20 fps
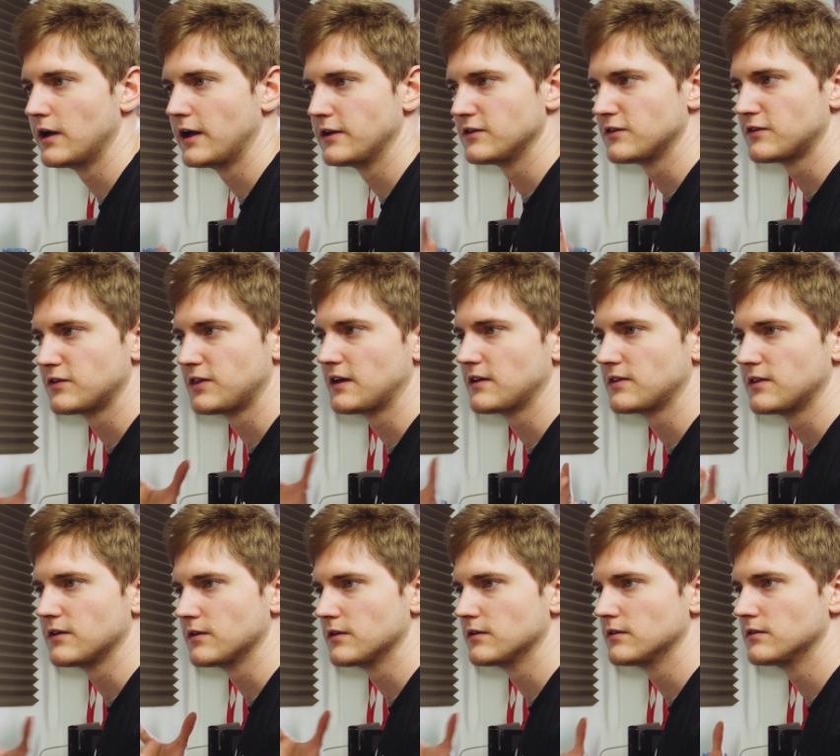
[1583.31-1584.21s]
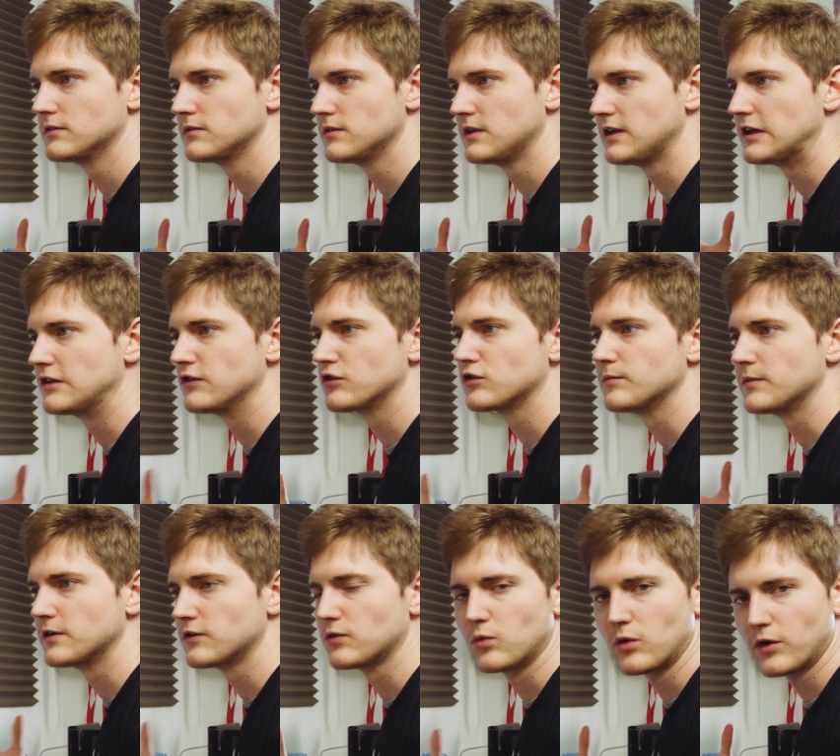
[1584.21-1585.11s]
I just think the
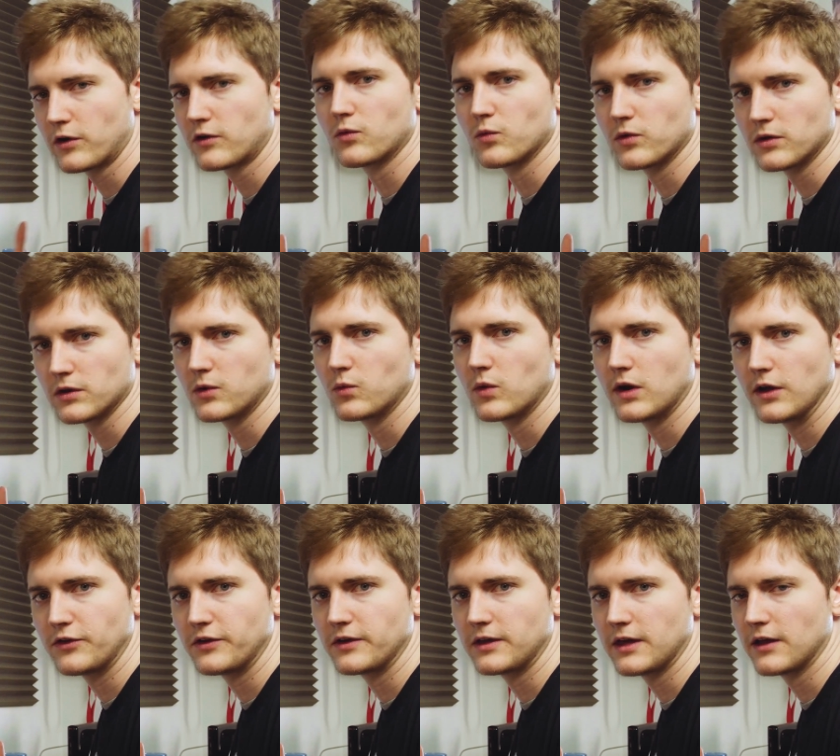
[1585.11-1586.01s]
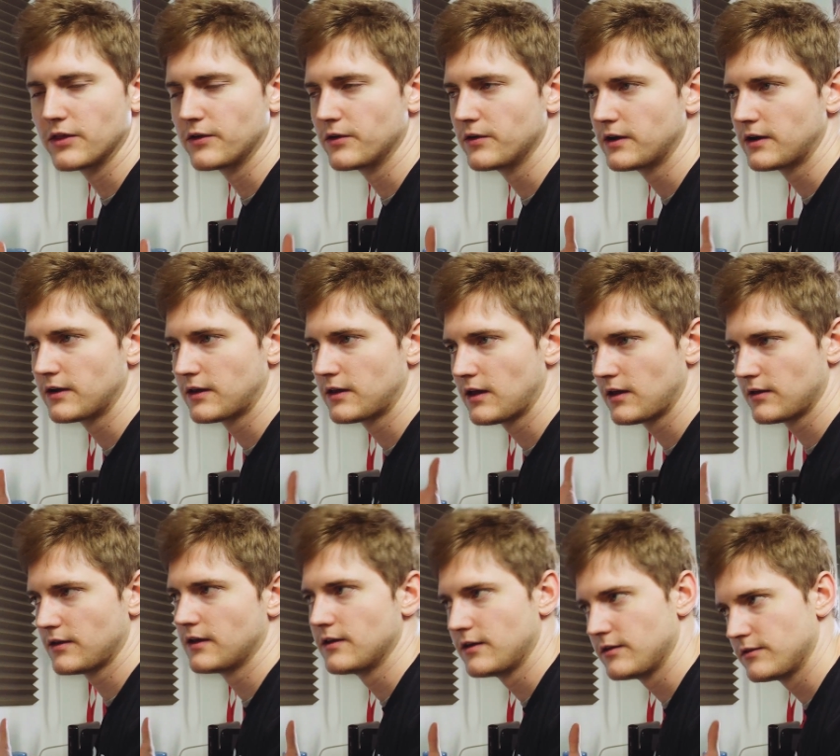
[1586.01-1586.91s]
instruments worked really well together
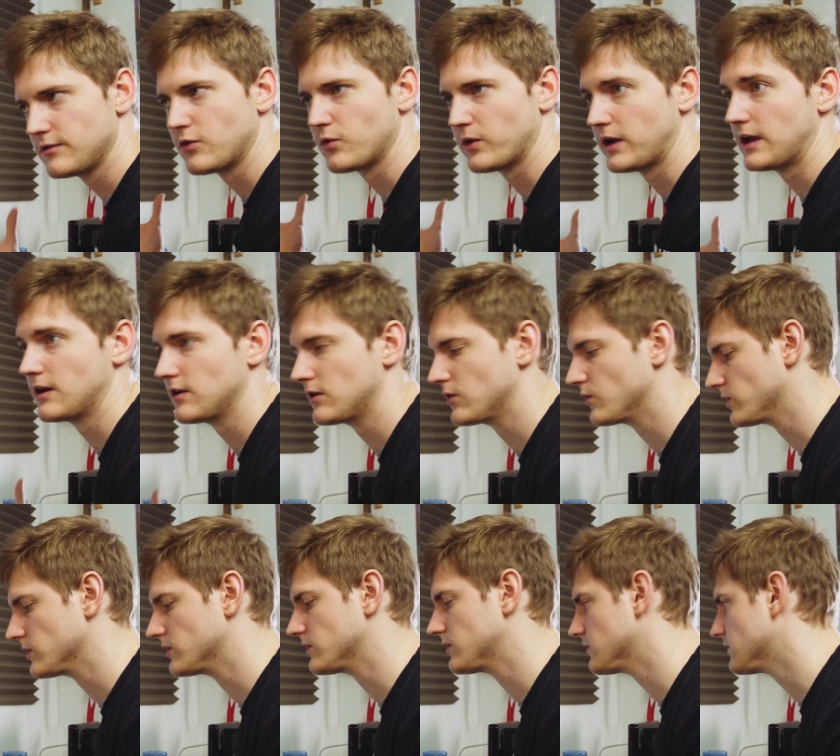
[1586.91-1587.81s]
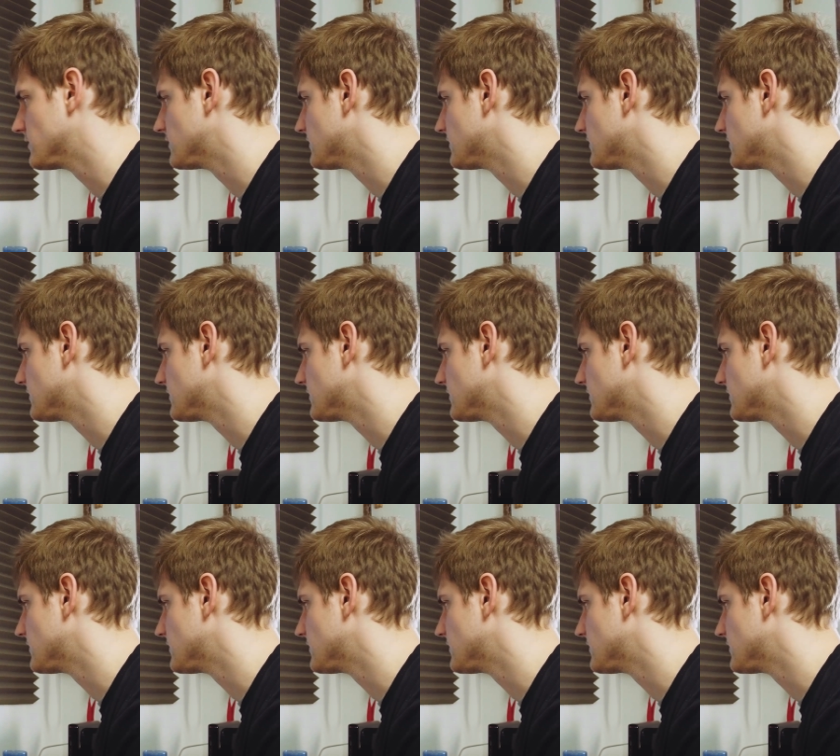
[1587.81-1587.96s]
and created a really good